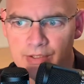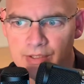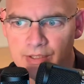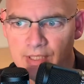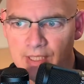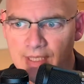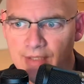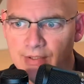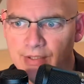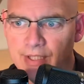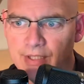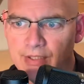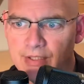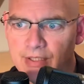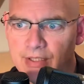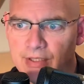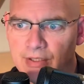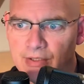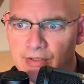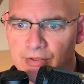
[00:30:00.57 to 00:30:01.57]
and they held on to
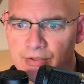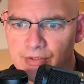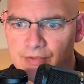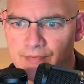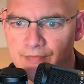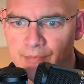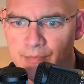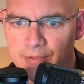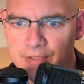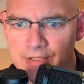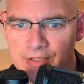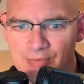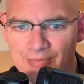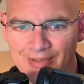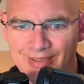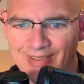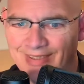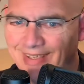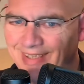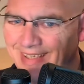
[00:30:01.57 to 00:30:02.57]
the articles of
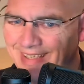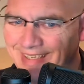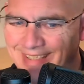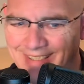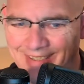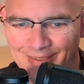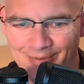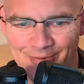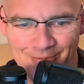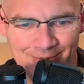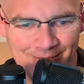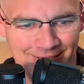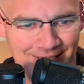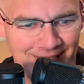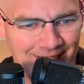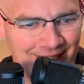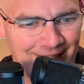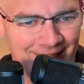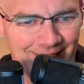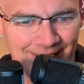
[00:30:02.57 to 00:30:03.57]
impeachment. I don't
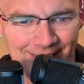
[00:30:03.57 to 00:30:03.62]
get it.